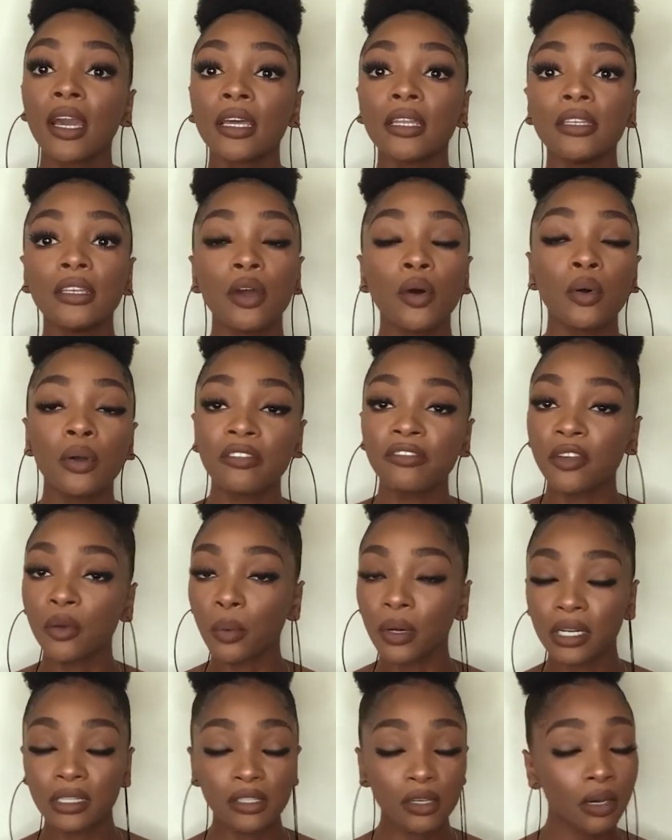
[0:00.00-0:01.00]
No, if you
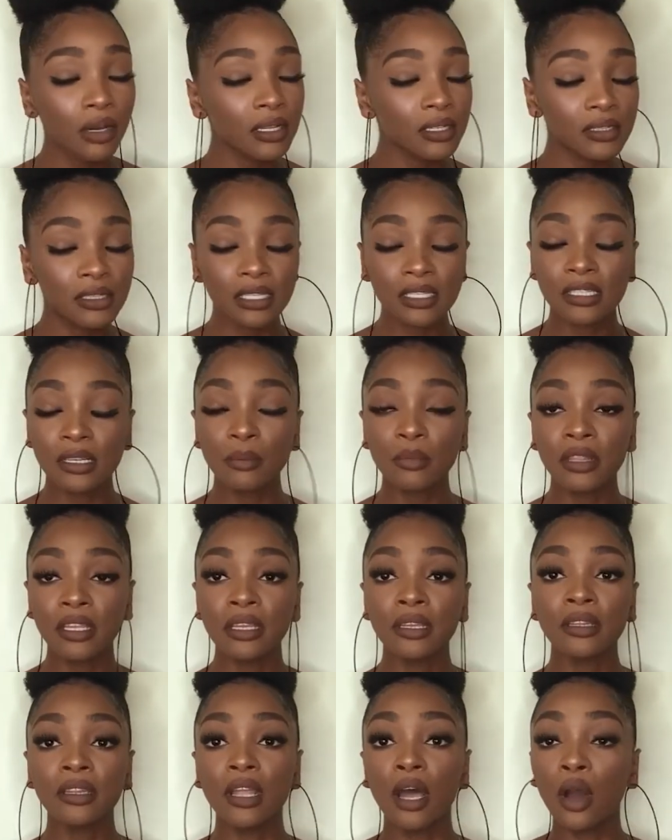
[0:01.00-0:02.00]
want to talk and say
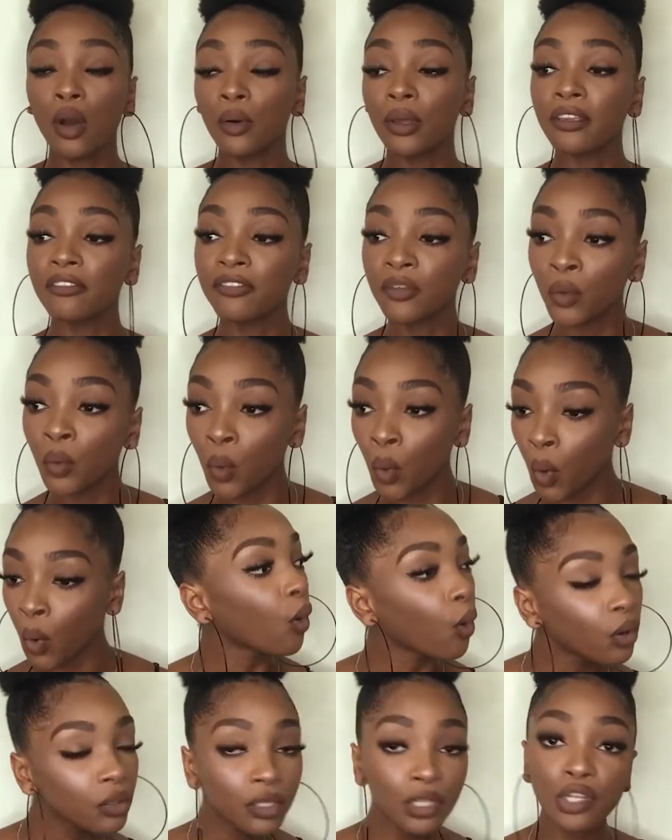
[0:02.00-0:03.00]
something. Now, if you
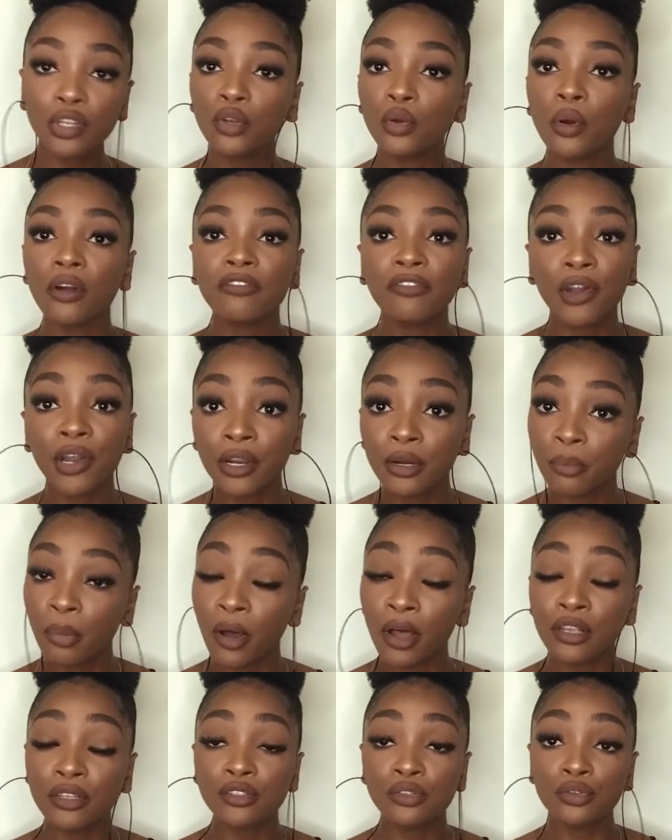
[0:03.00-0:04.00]
holding the door for her to
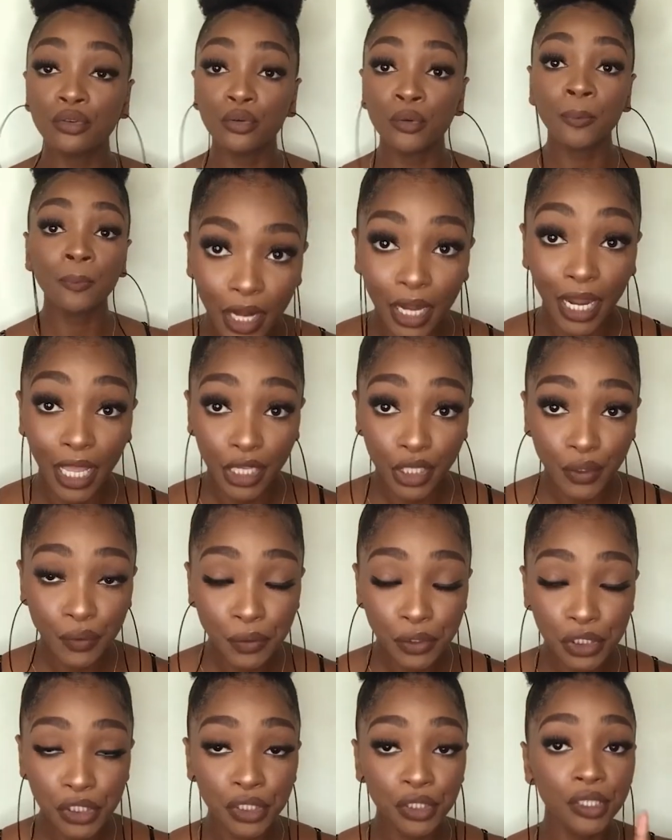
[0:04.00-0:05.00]
pass through, like you
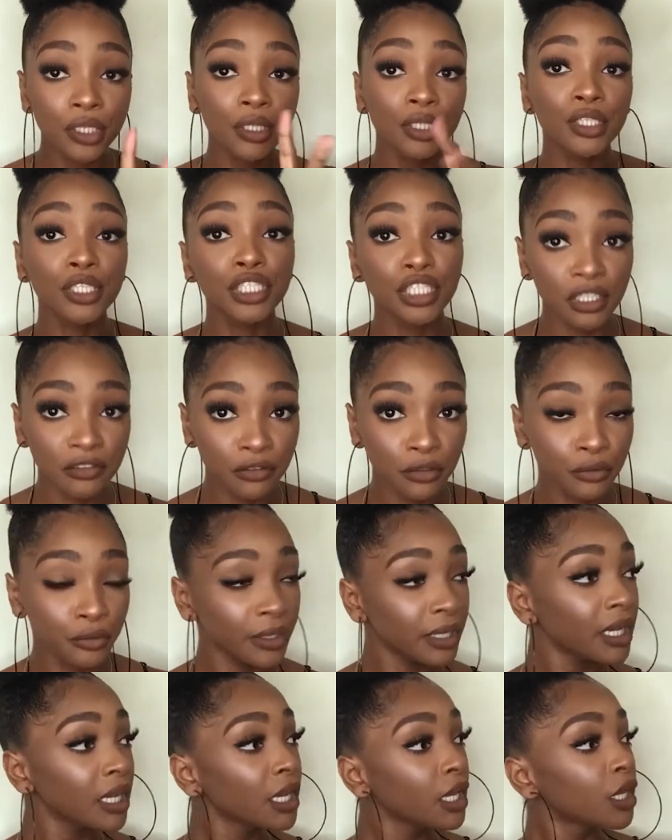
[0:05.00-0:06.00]
should,
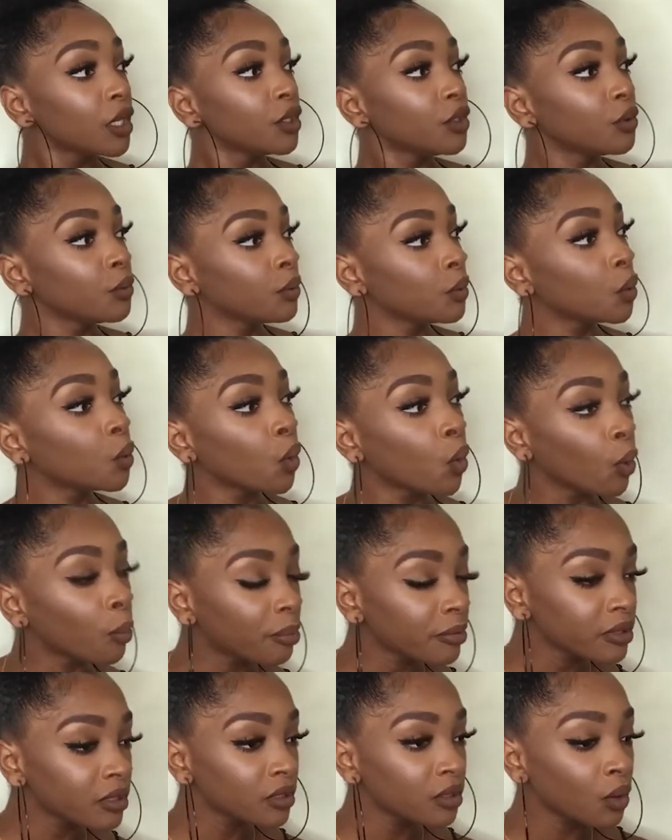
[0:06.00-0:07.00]
chivalry, you would
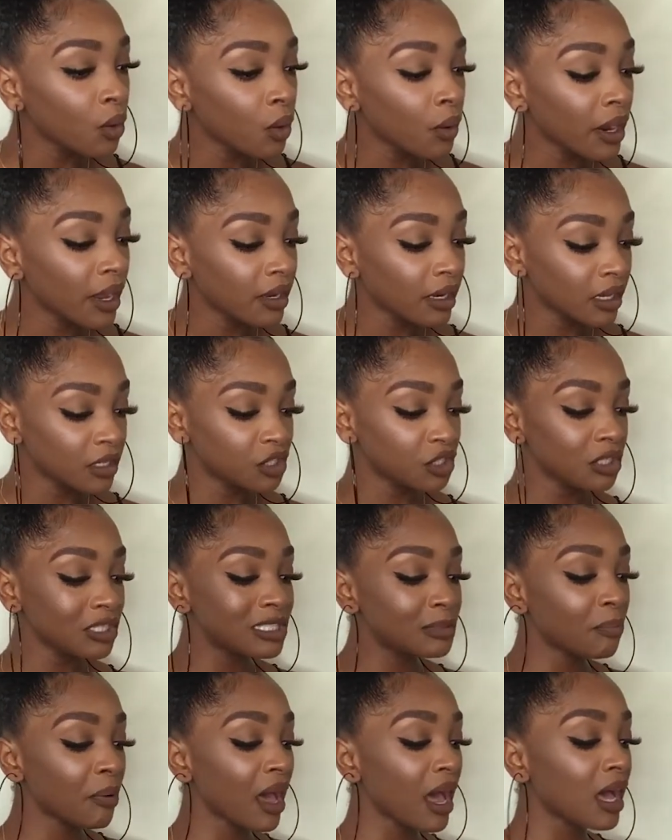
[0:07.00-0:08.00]
open the door, and as
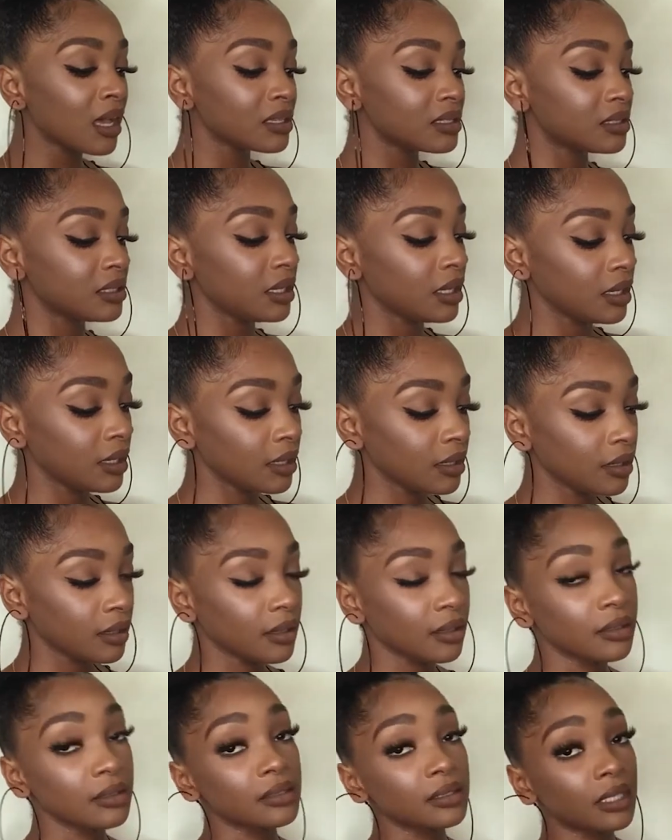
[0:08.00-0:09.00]
she's passing,
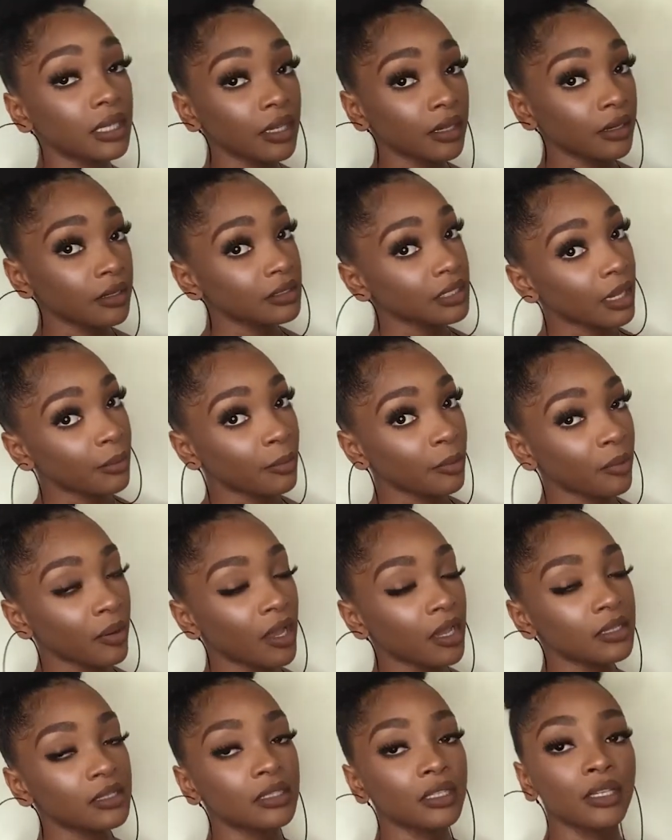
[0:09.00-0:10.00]
taking your time in
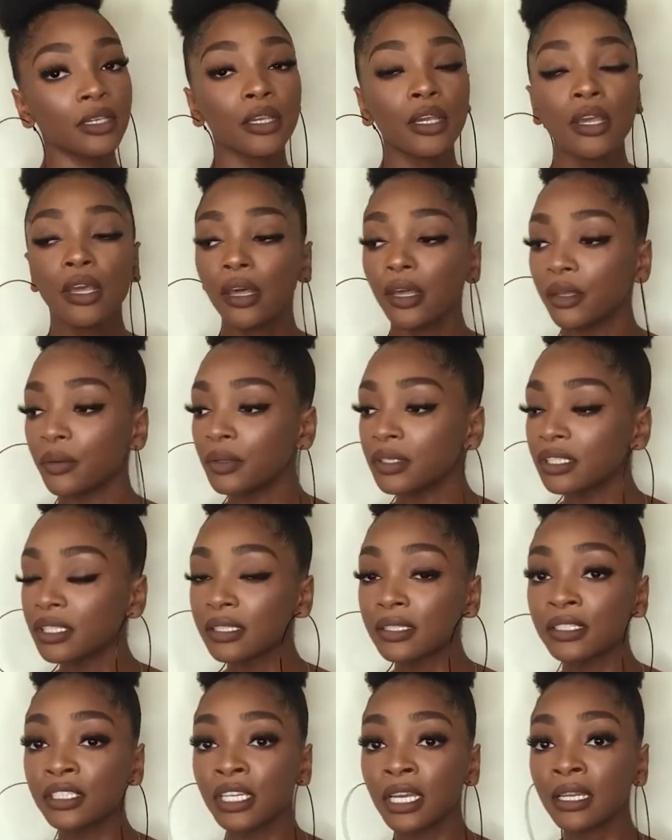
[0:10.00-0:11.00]
passing, you would
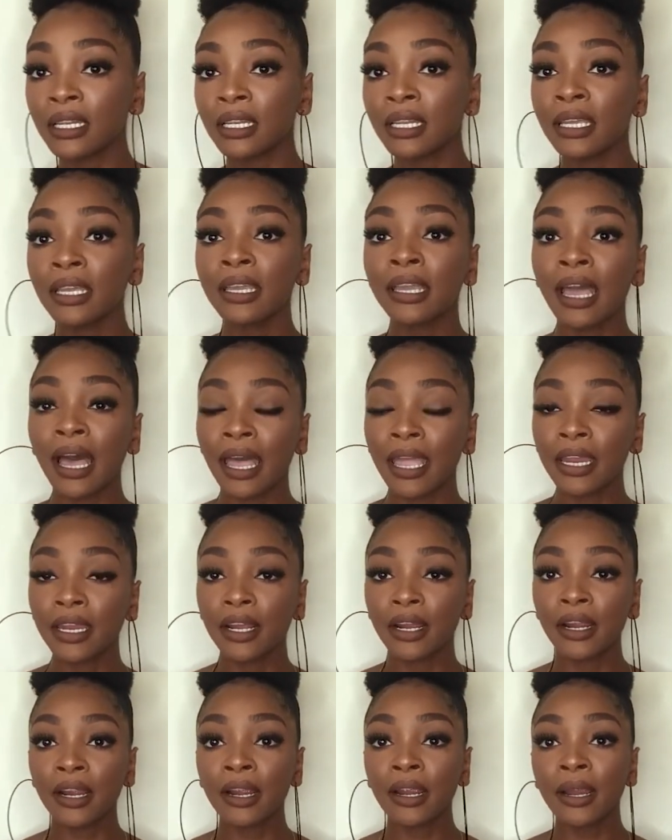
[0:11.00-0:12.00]
just gently guide
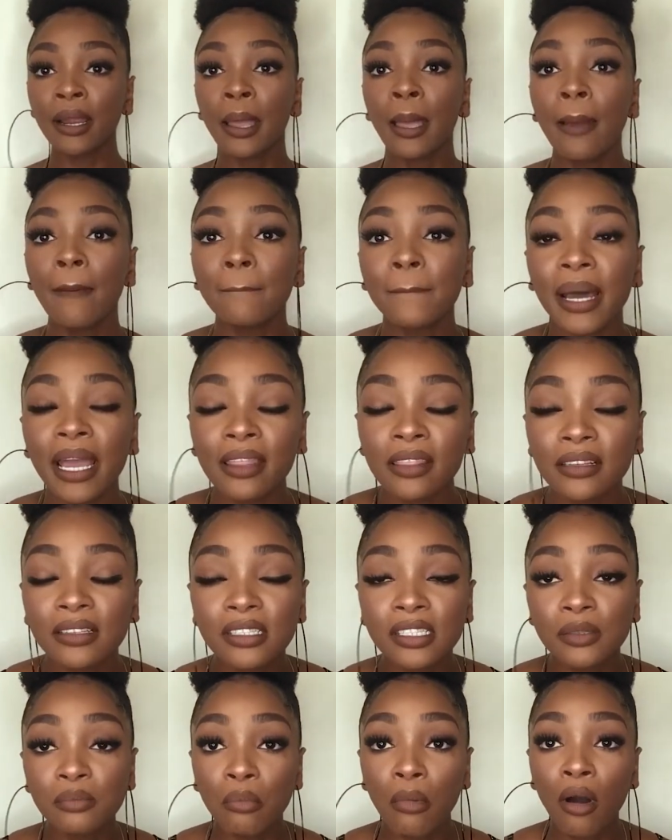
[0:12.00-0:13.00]
her by the
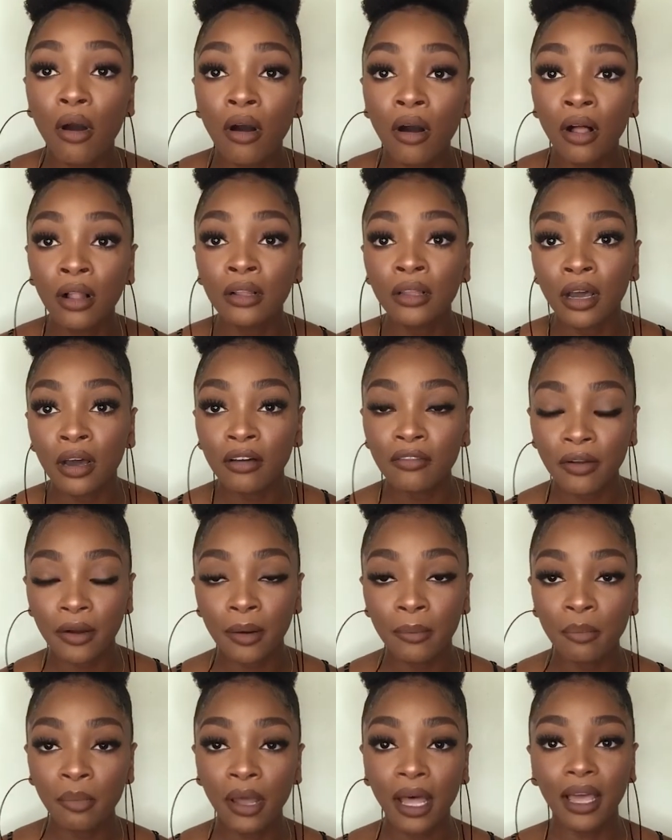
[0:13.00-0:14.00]
small of her
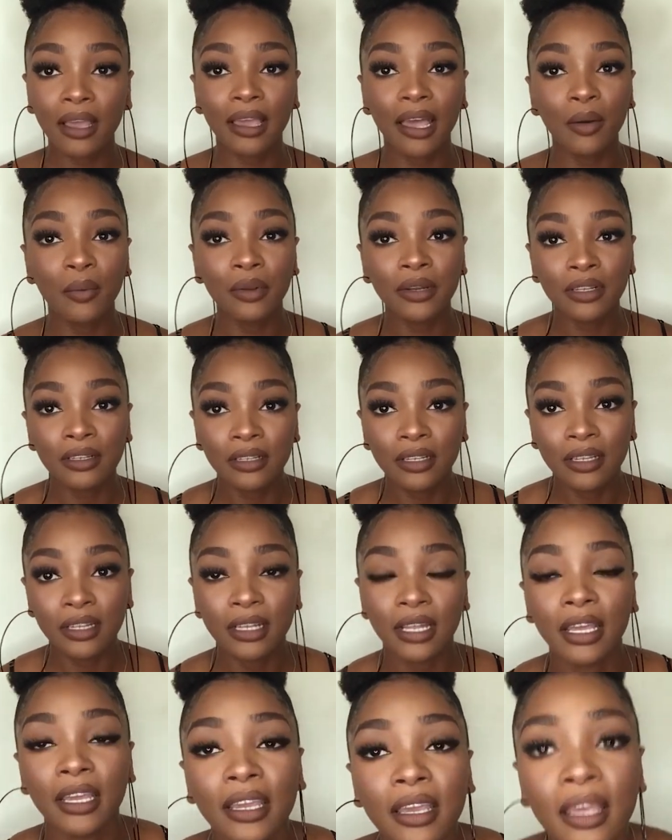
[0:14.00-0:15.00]
back. I wanna,
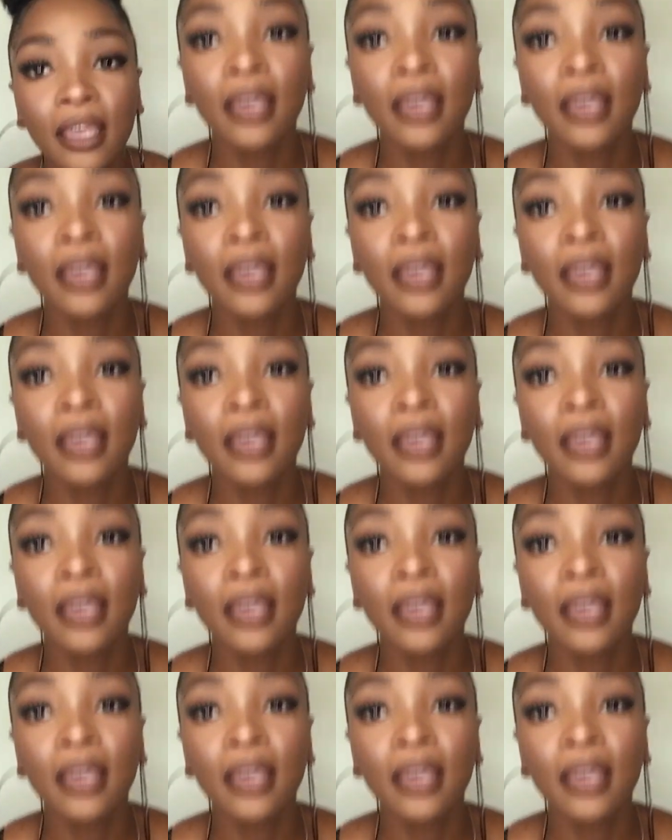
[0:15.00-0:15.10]
like,